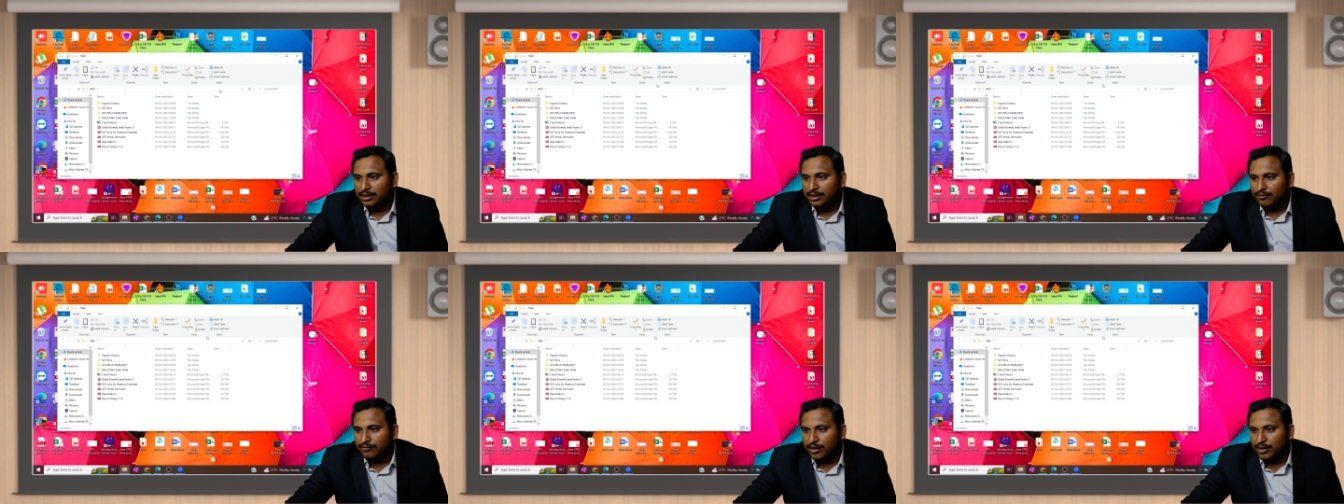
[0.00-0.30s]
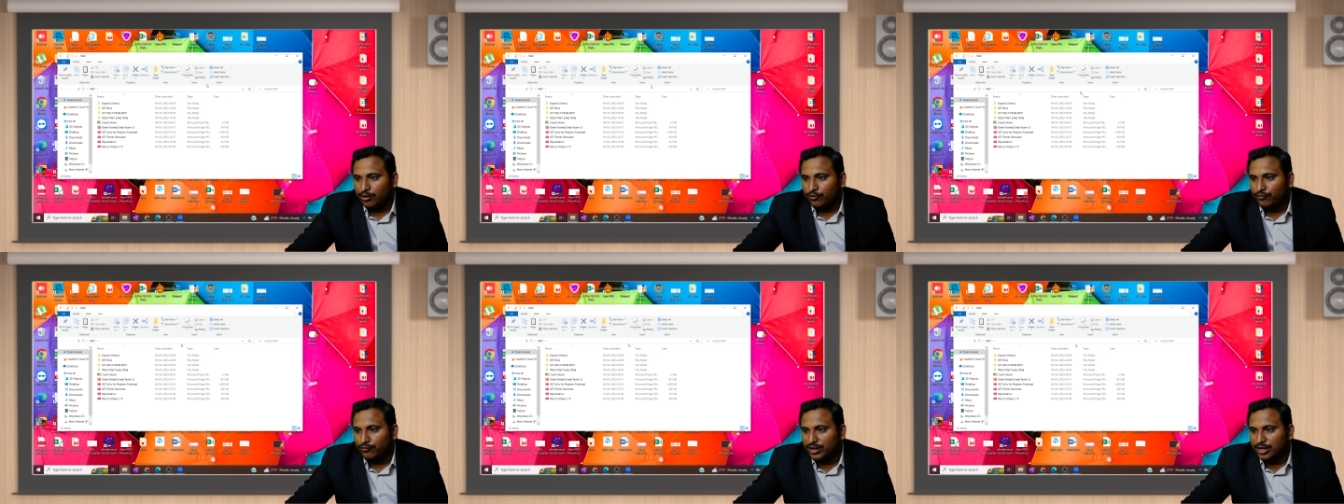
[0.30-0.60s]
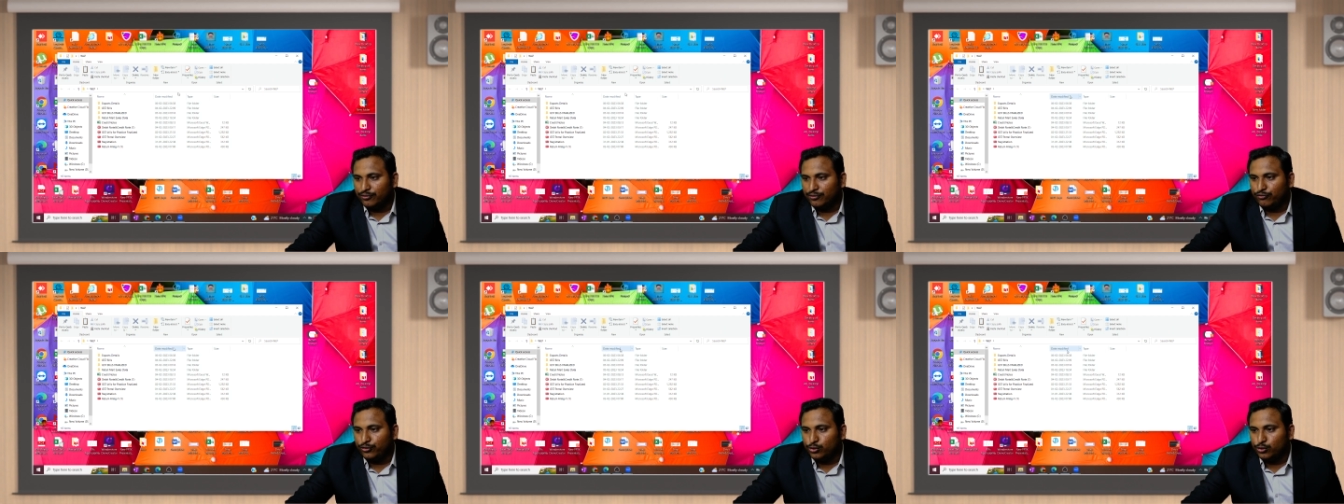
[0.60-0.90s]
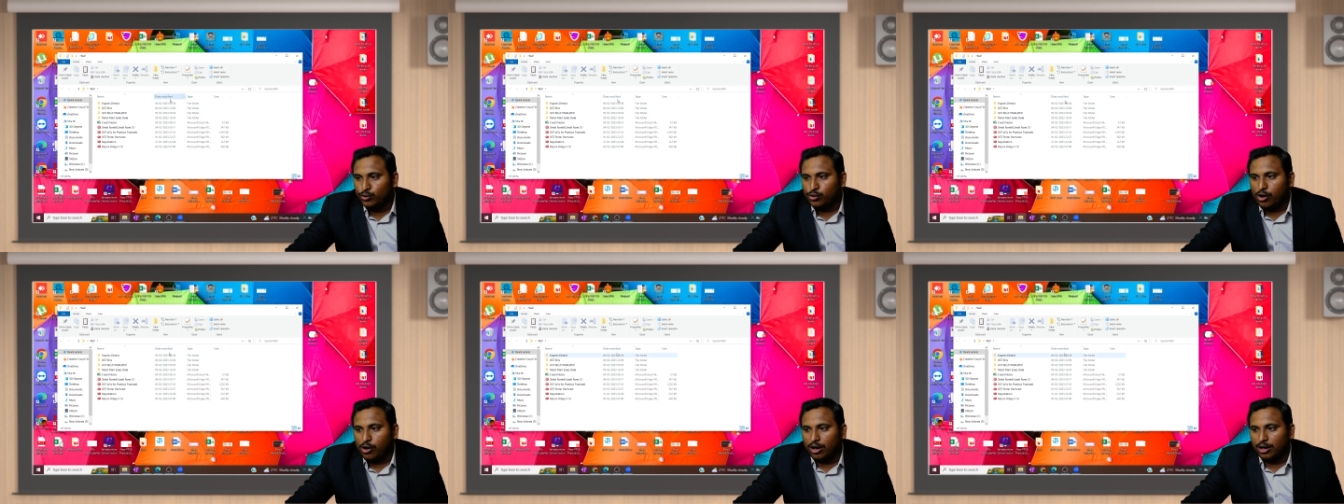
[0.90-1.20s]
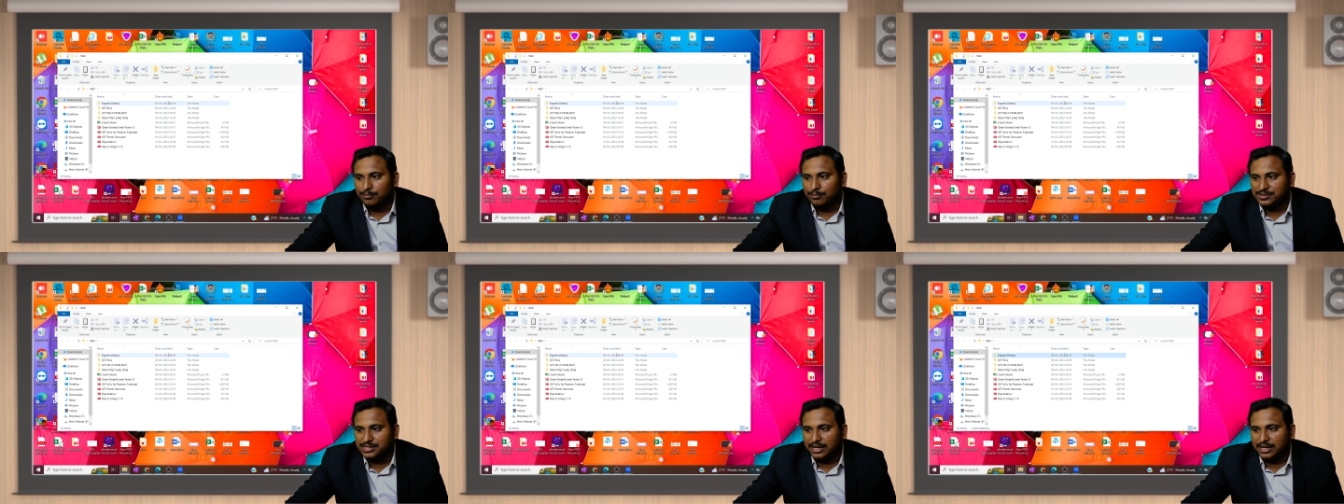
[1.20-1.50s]
we have filled a few
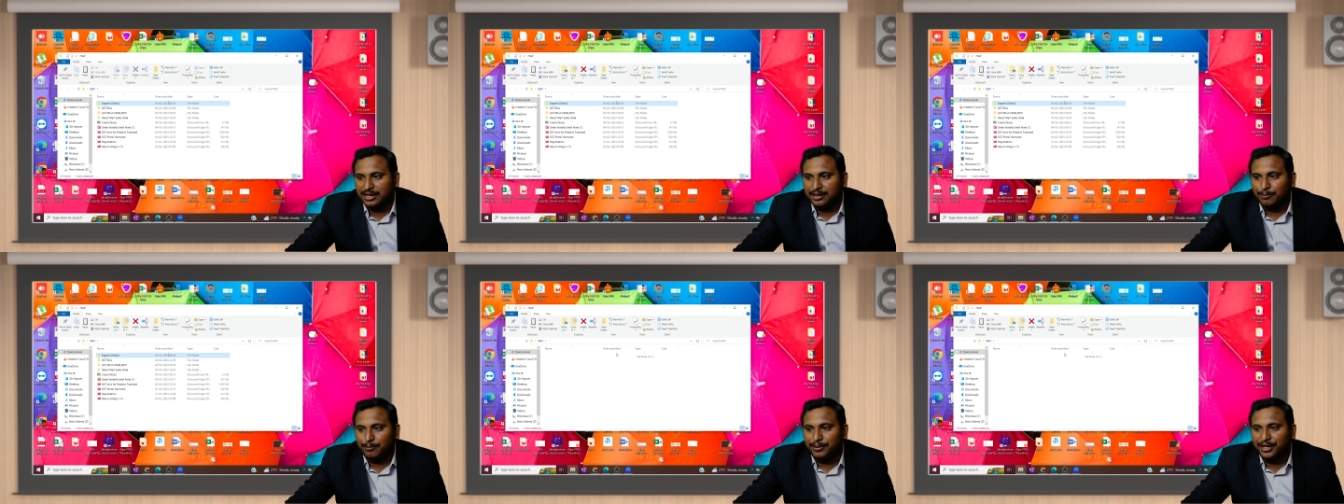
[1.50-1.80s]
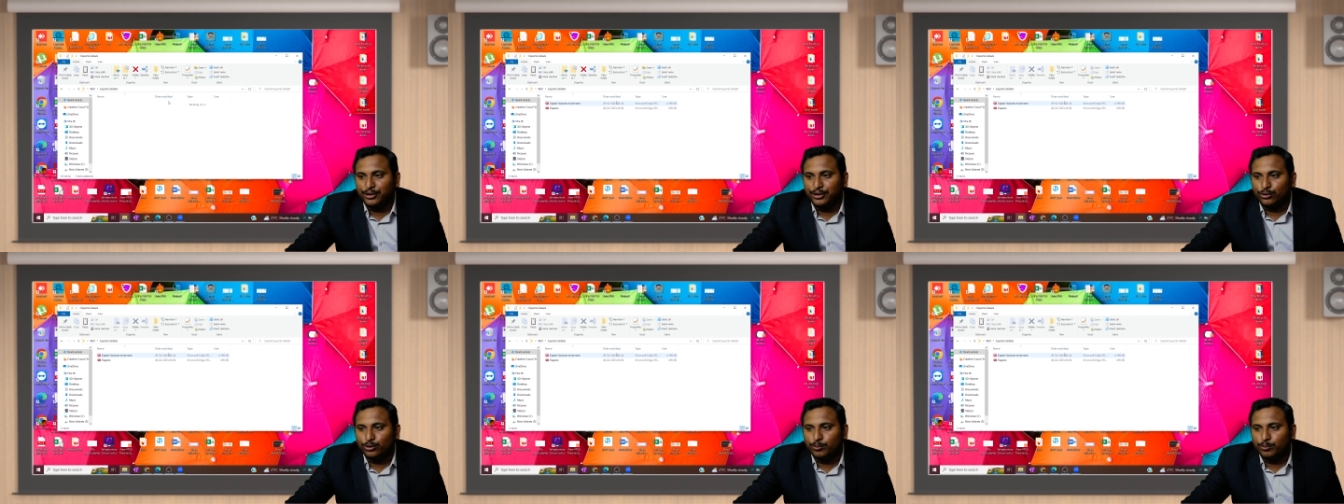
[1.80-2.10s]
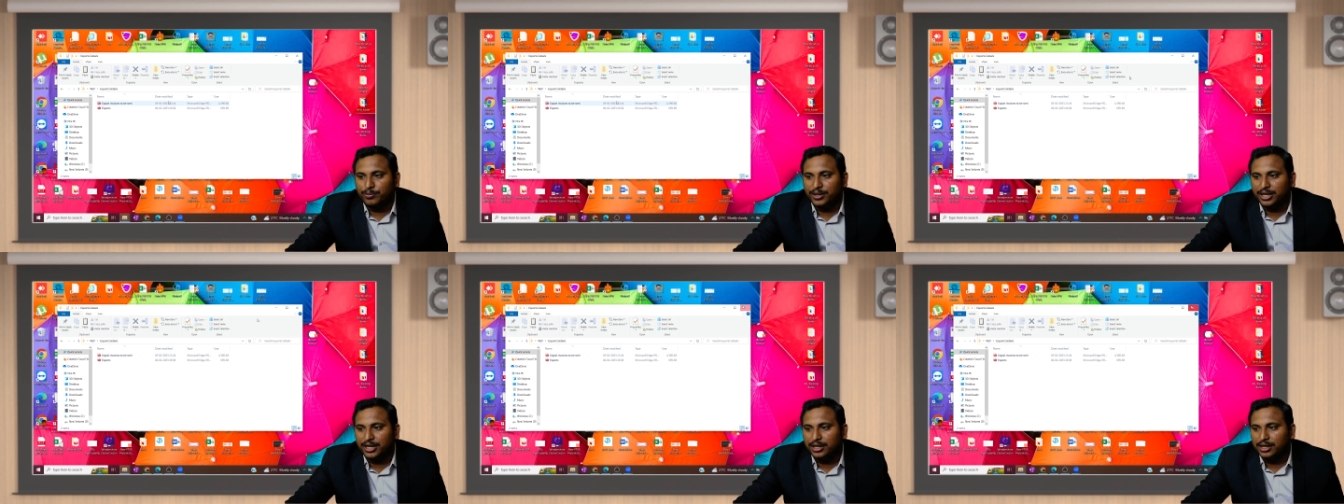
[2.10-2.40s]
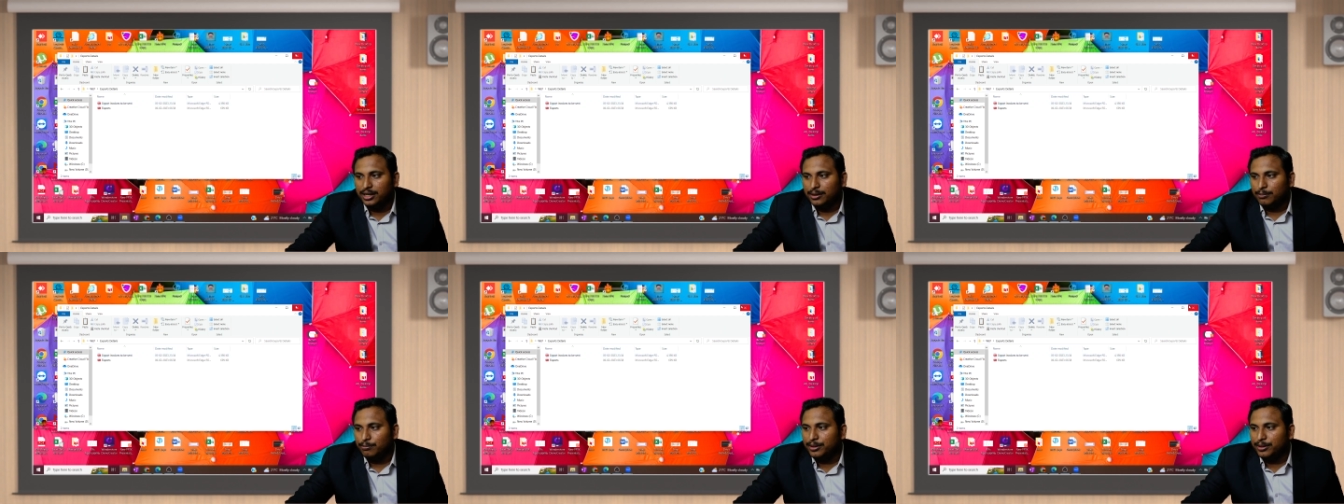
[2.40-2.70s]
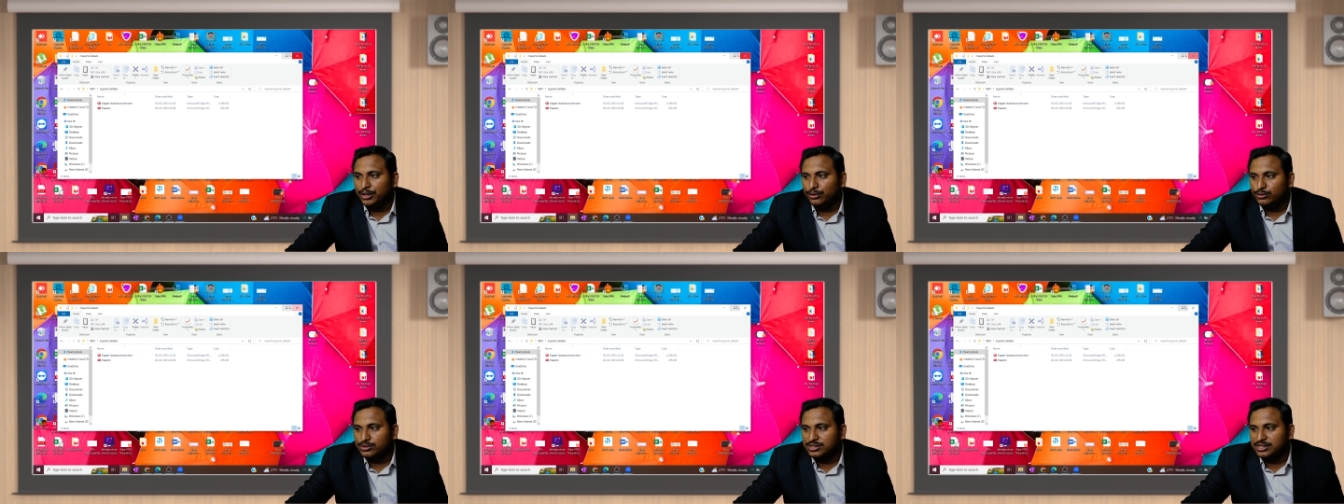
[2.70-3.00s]
columns like B2B, B2C